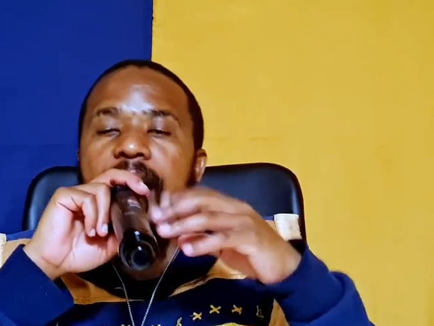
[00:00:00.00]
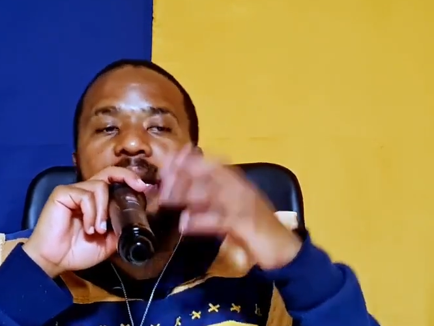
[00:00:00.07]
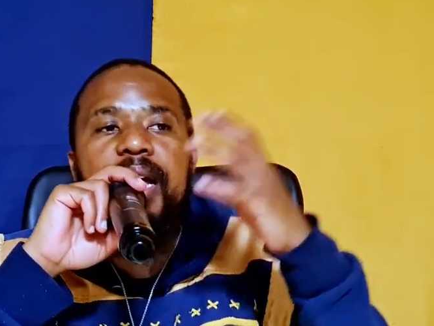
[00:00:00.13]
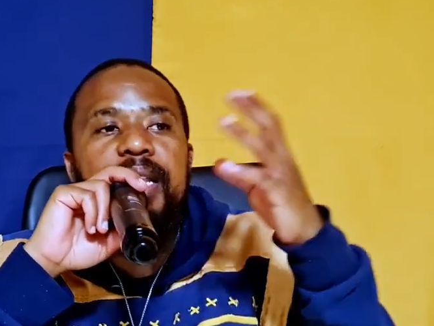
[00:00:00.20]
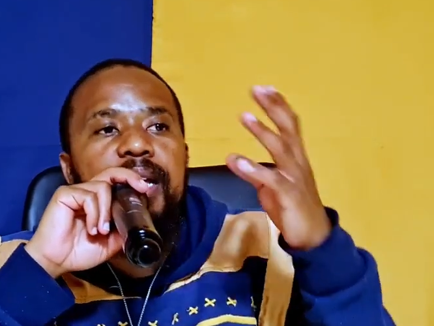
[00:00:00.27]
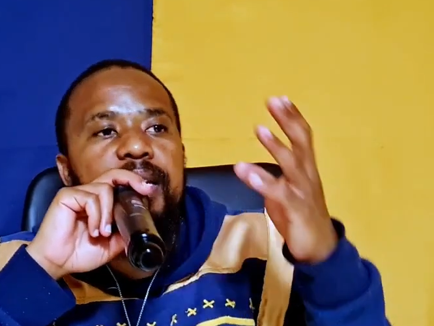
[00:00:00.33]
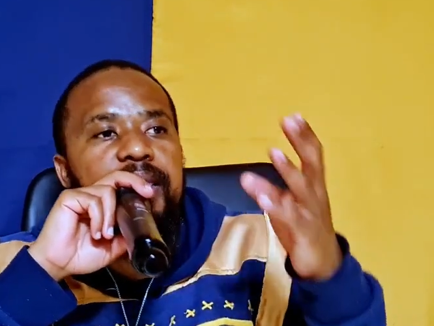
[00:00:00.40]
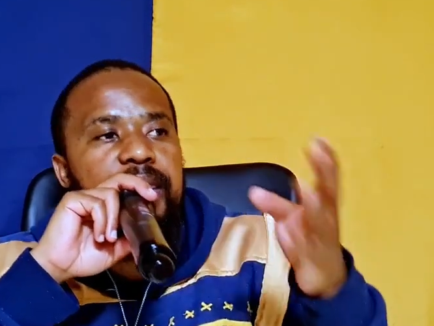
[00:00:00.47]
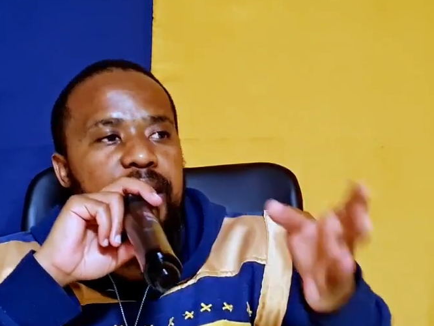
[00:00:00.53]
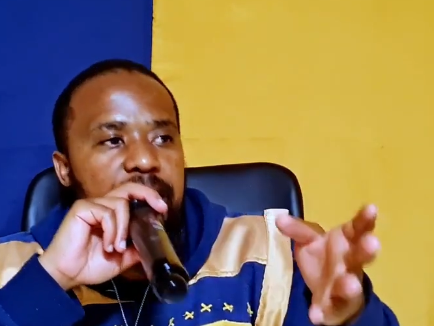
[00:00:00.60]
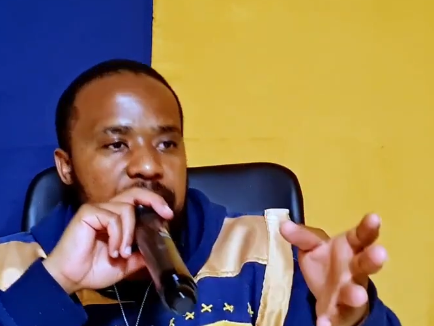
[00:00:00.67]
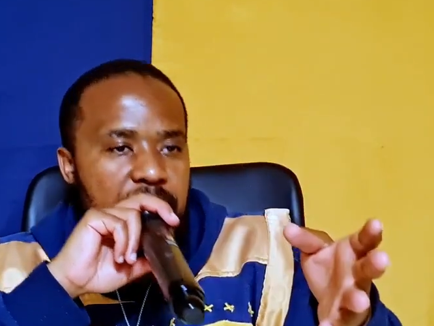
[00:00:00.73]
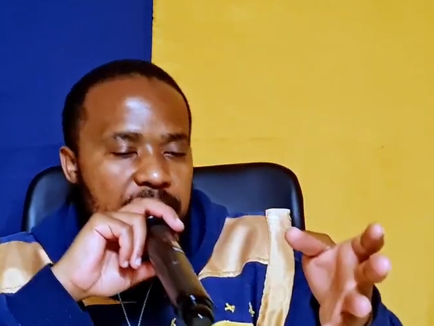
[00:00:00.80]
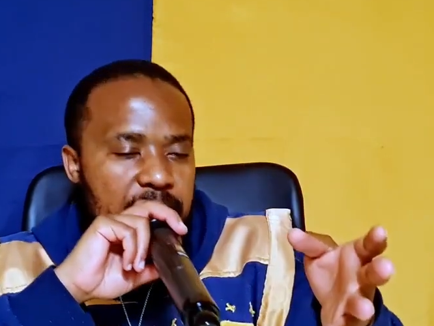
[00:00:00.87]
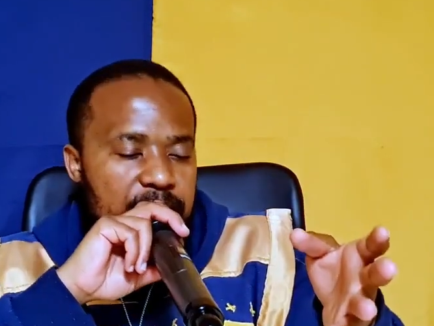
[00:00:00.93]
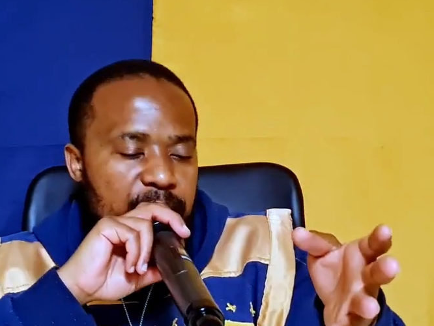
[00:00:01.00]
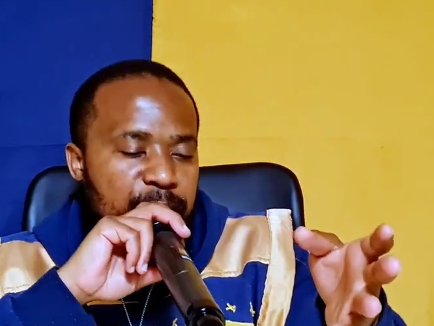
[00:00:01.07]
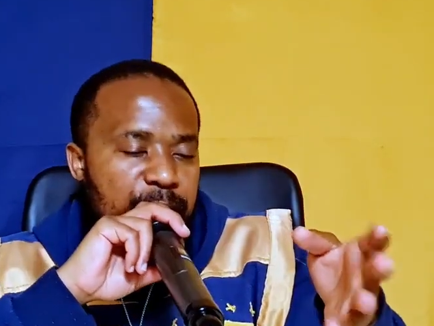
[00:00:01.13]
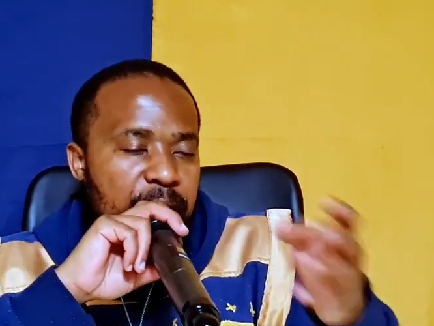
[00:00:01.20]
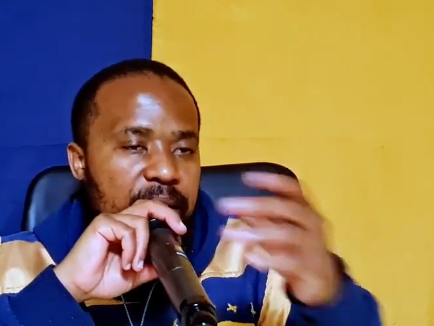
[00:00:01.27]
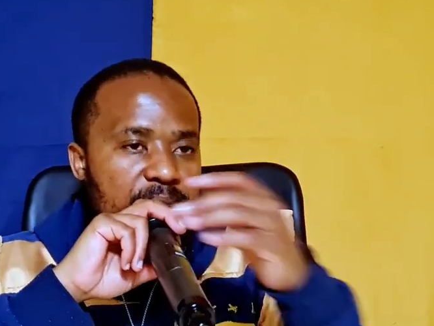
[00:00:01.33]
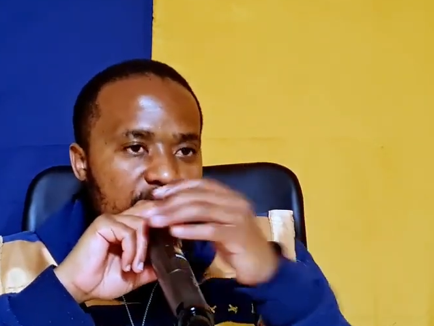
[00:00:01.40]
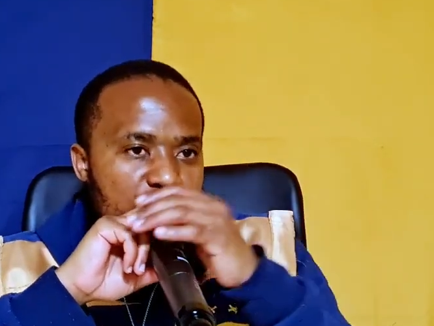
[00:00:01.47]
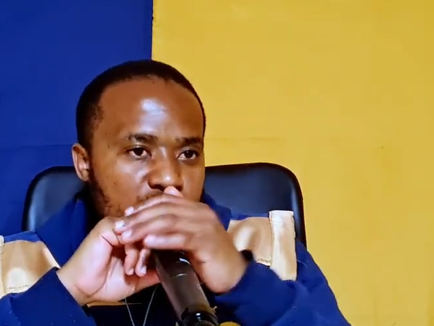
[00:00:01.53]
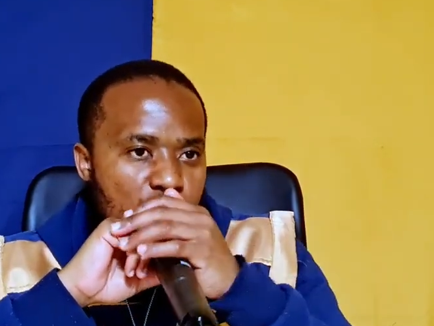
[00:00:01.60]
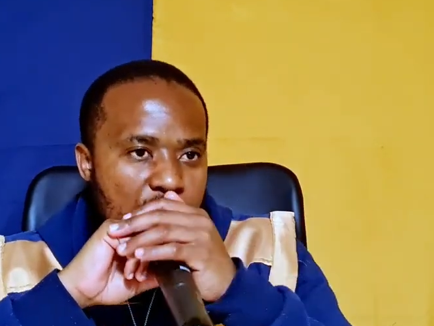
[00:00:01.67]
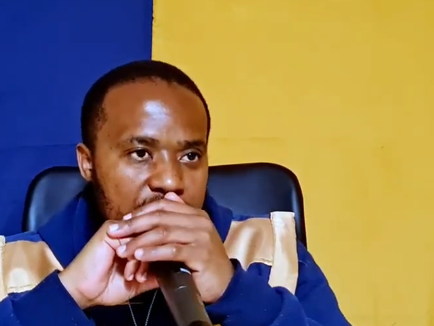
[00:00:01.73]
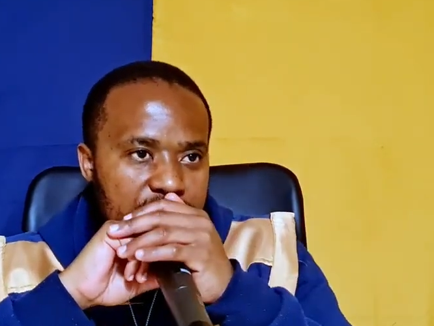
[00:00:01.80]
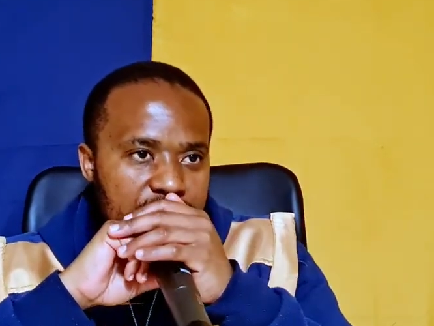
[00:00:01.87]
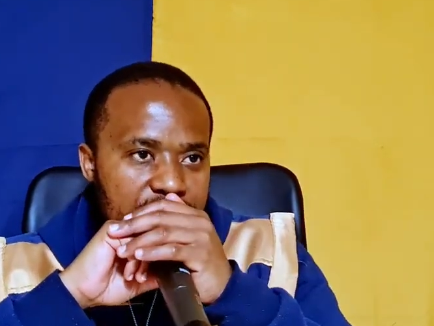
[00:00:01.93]
Another thing, another fairness is
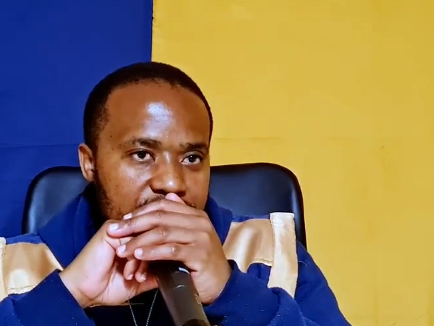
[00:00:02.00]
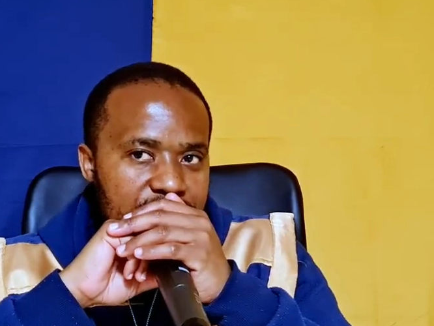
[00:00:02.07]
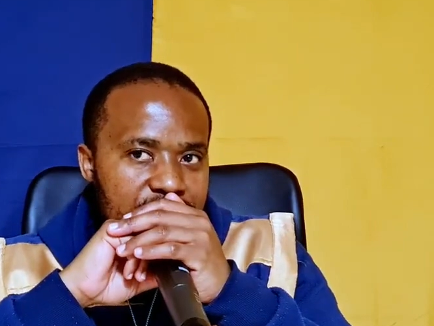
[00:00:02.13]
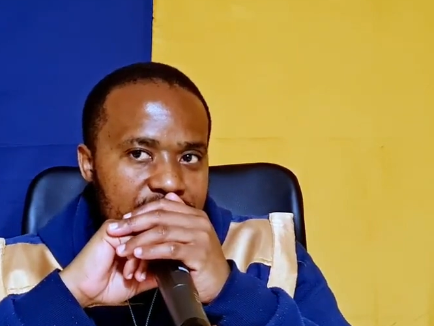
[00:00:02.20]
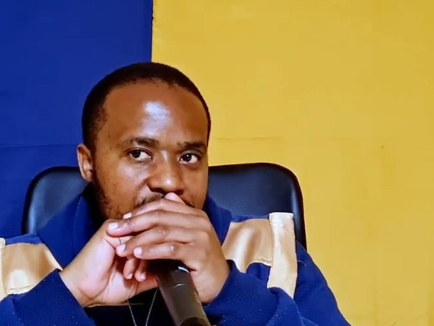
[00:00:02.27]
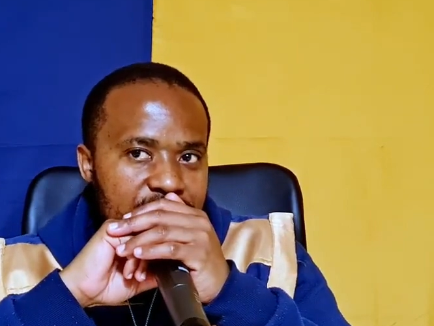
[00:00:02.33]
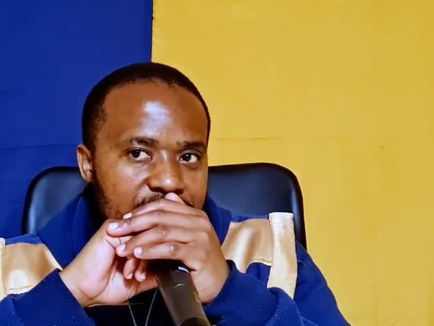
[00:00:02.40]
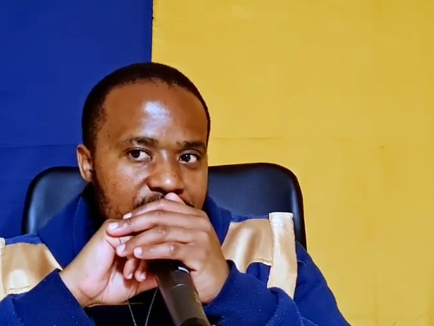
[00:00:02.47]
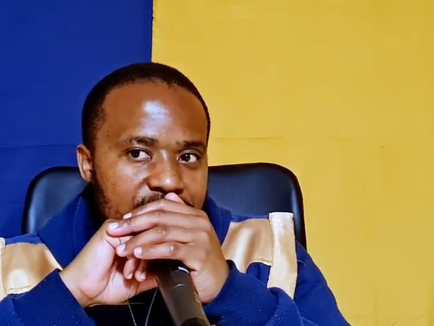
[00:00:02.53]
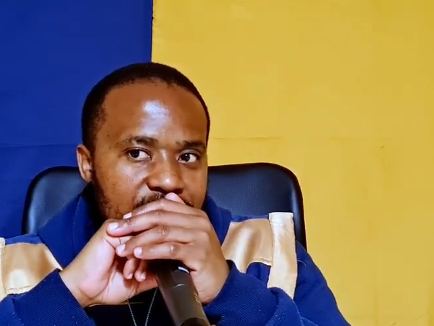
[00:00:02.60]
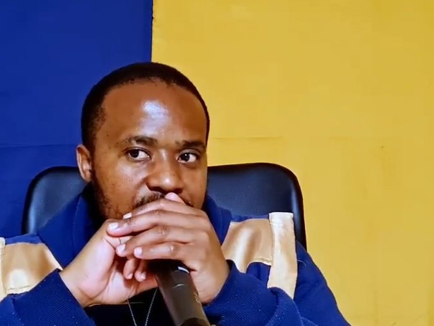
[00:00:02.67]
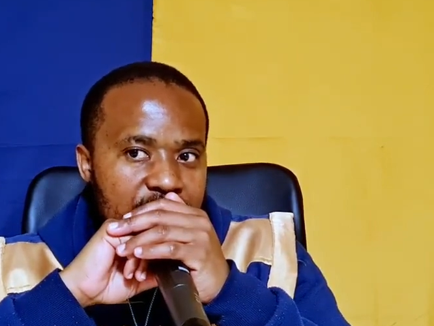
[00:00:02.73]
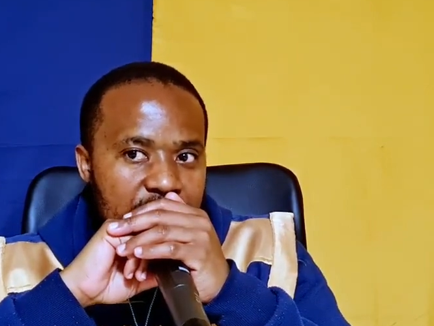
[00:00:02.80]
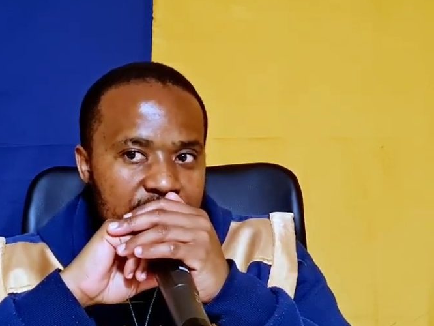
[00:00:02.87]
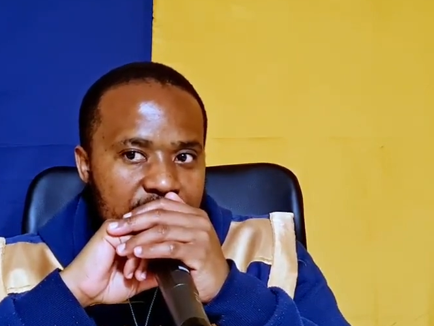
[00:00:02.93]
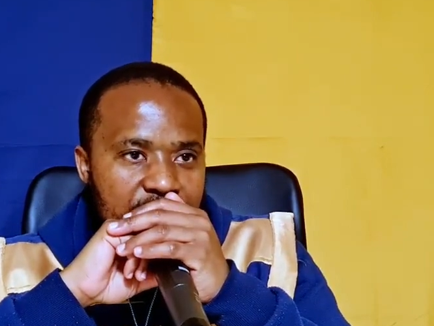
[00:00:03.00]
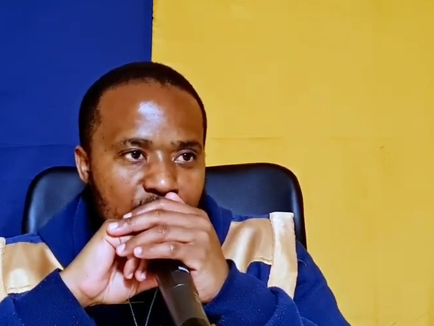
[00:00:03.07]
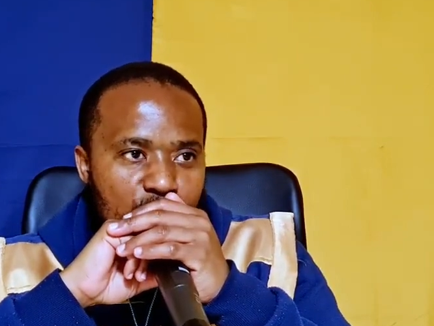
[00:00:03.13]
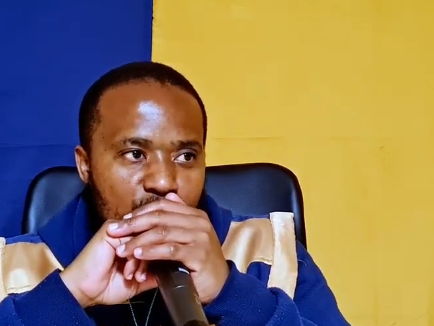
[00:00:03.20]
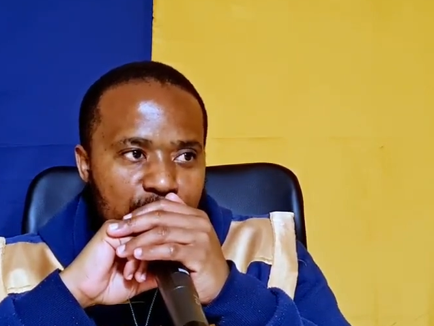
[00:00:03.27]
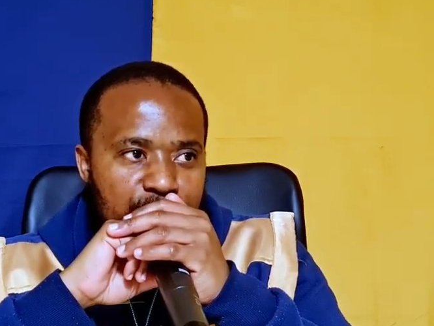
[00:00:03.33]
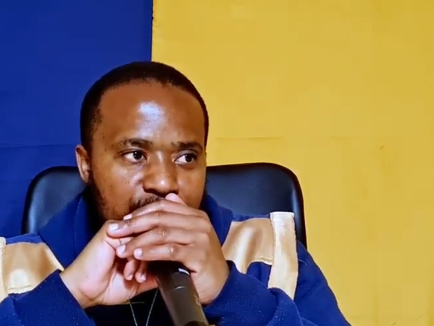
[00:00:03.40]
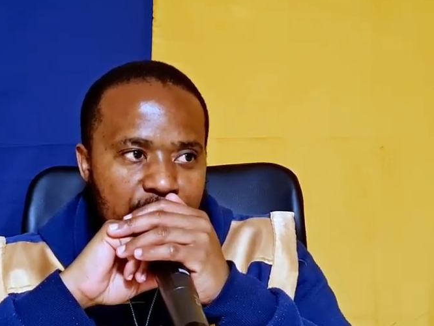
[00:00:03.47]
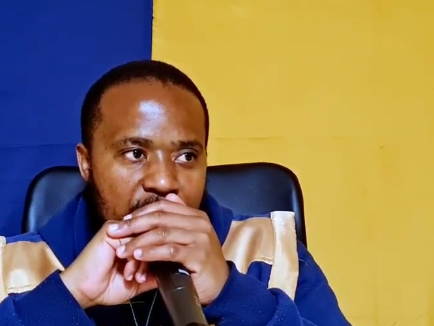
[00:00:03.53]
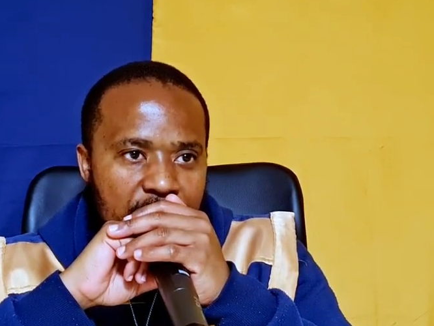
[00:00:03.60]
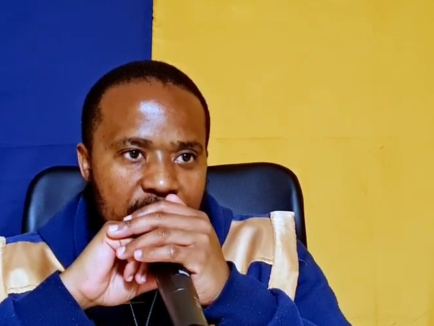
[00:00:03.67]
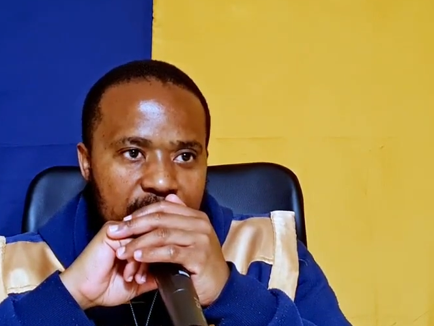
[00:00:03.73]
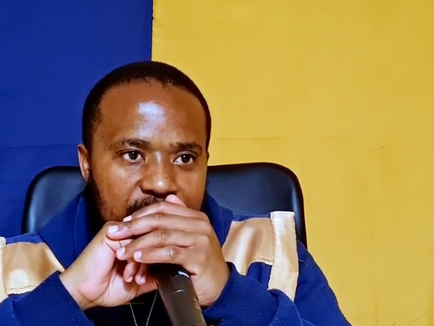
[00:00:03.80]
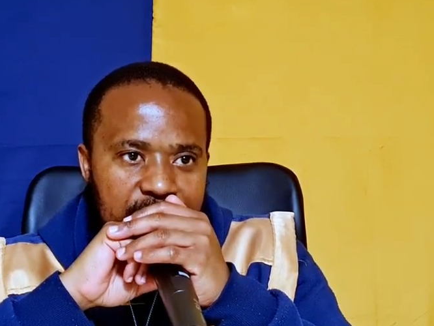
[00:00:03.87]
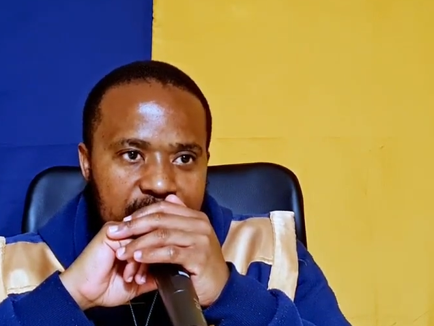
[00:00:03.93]
what? that lake of
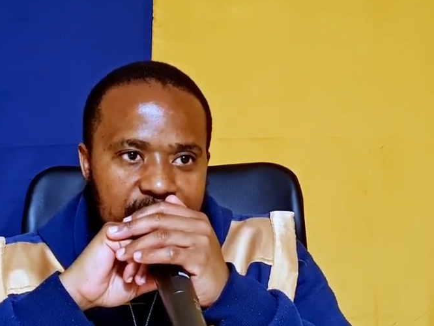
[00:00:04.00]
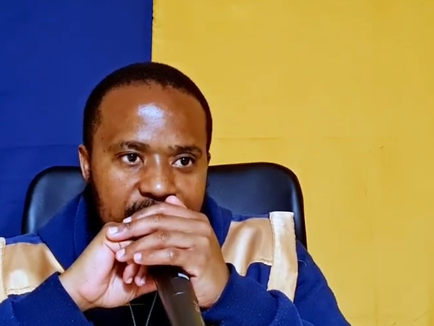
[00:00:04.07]
fire.